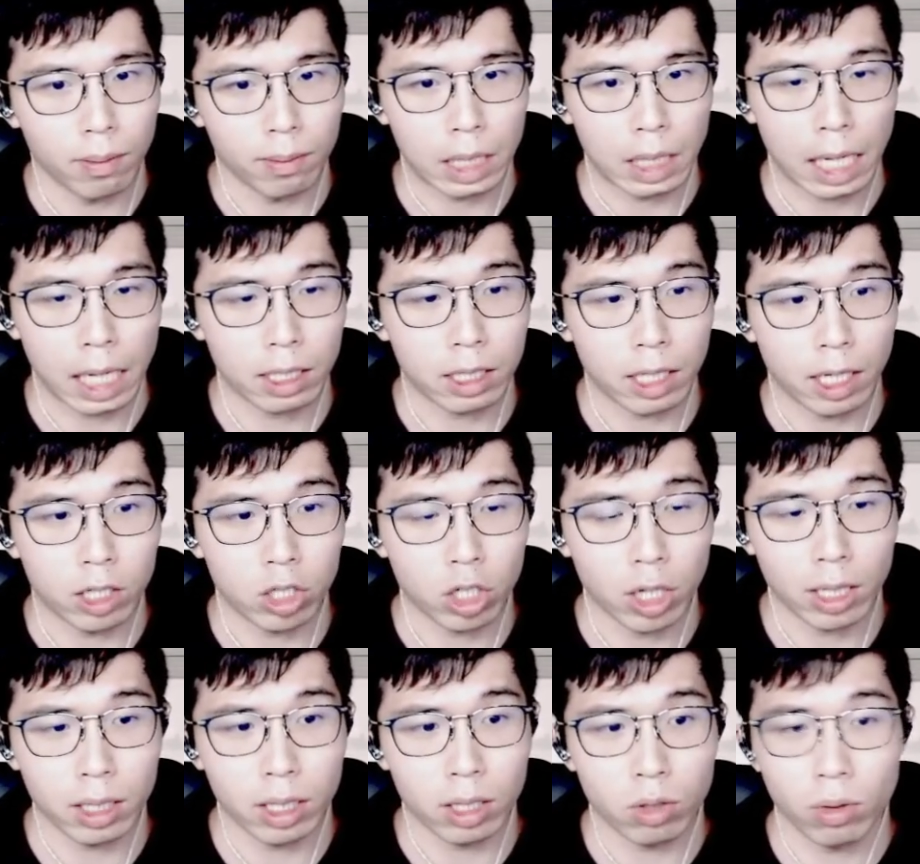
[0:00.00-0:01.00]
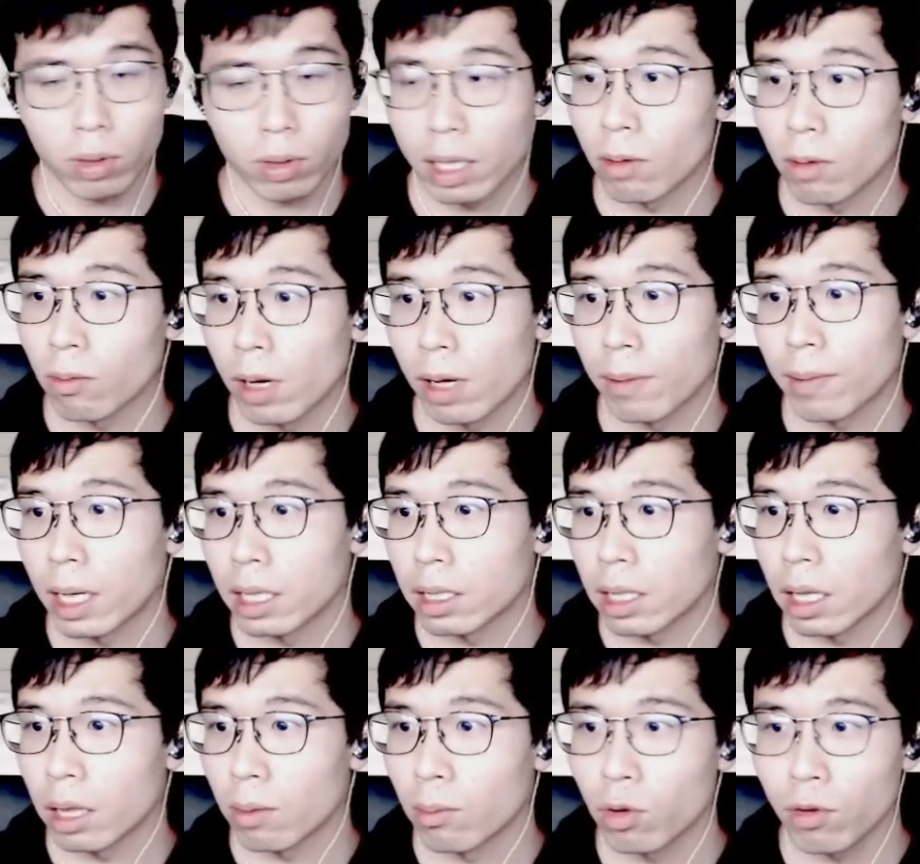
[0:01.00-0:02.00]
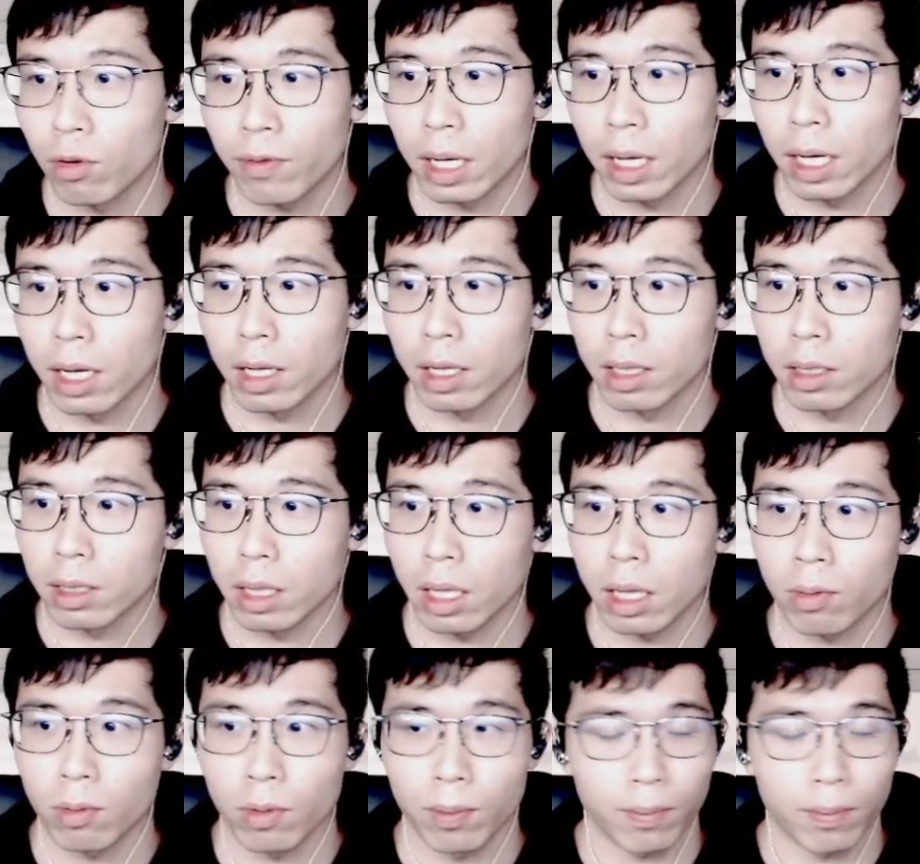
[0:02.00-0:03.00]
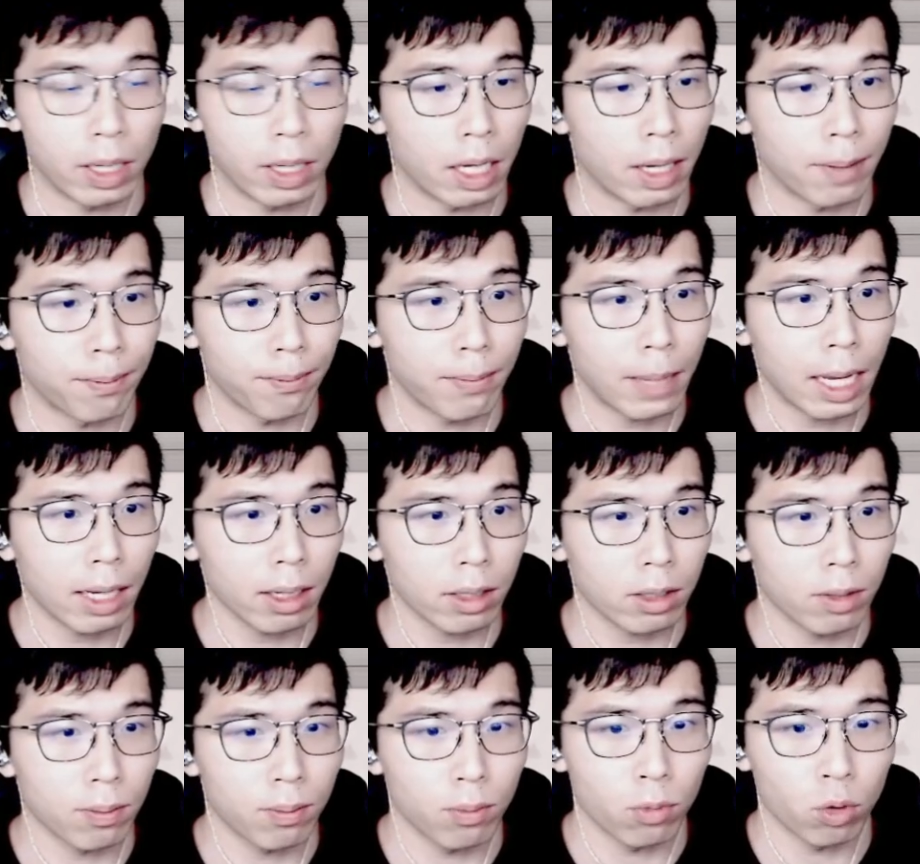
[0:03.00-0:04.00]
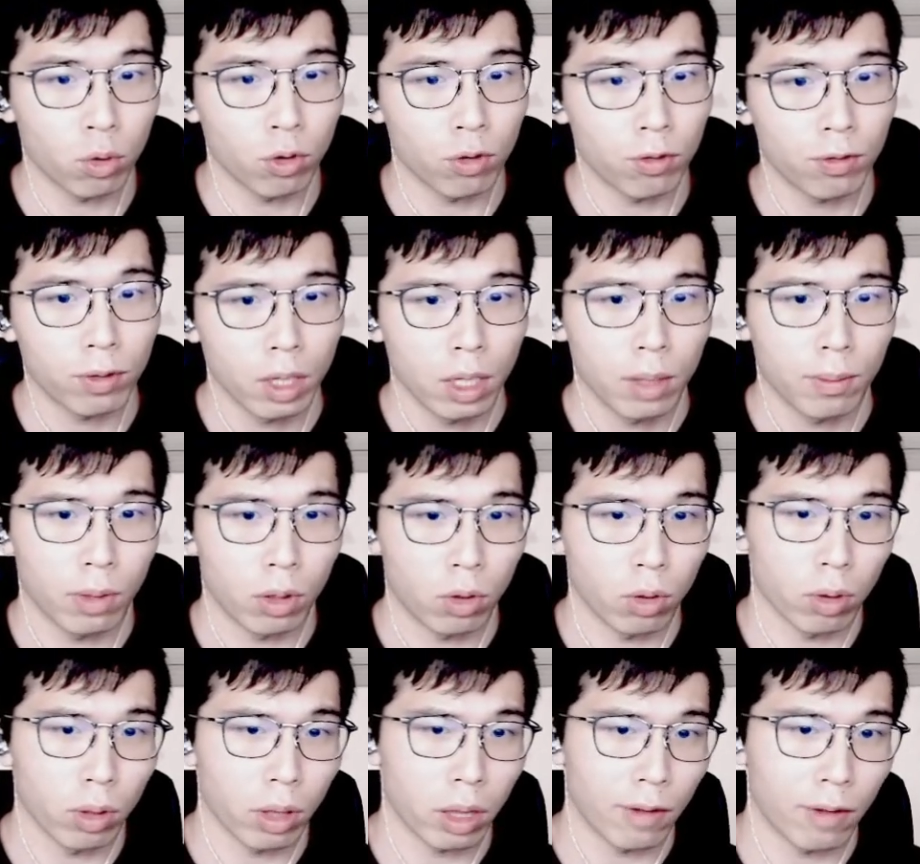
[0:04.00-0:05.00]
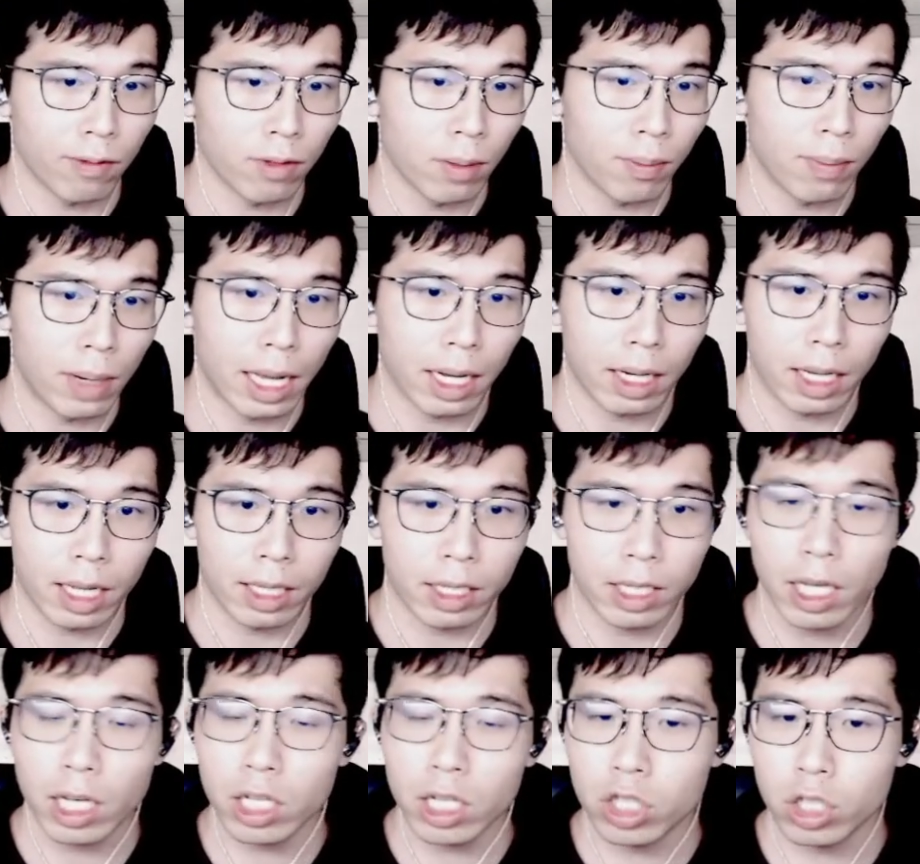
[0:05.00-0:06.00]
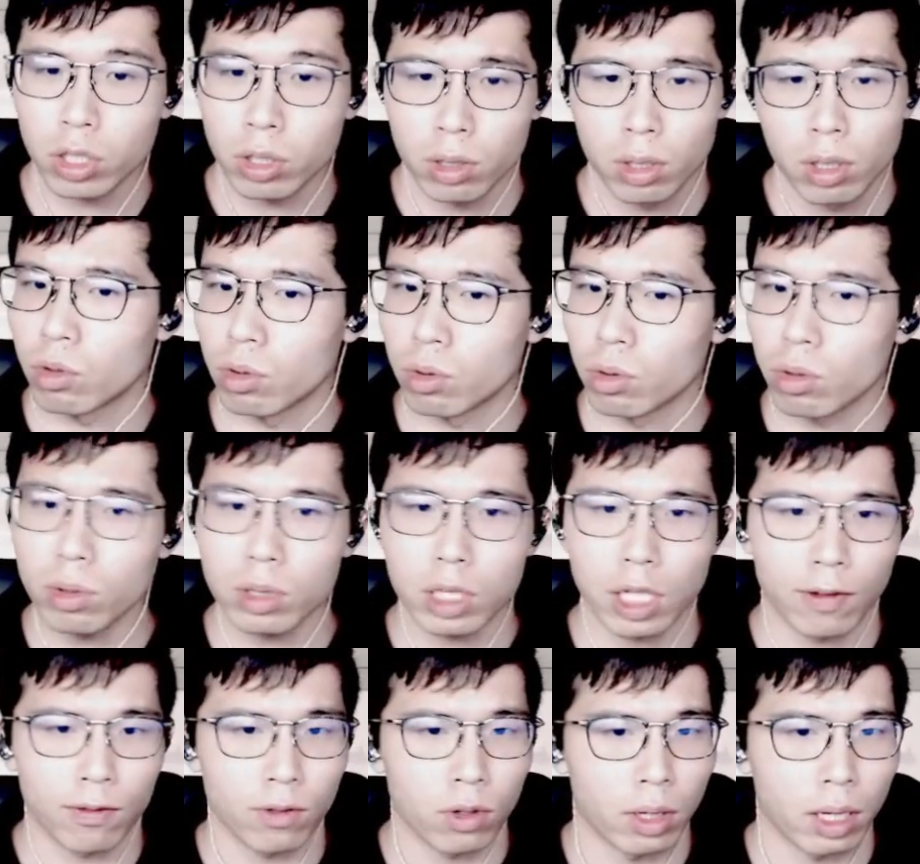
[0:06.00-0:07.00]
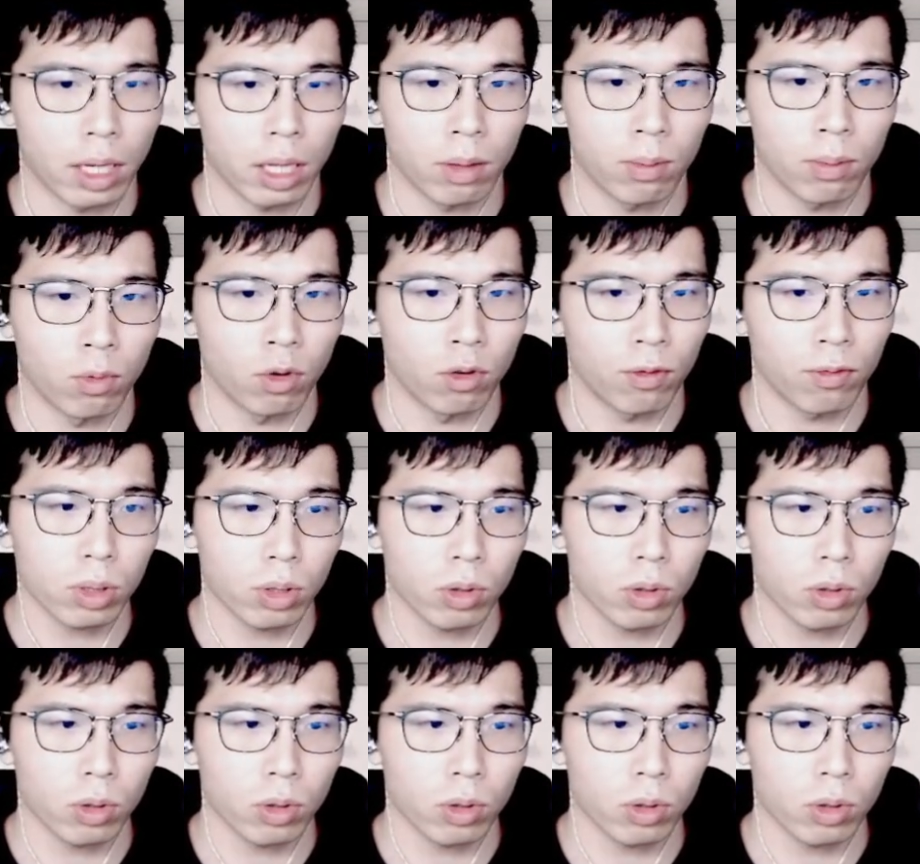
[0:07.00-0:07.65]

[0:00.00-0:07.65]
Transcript: that they tried to invade by this move, and this would be a bad move because after black attach, you don't have the next move.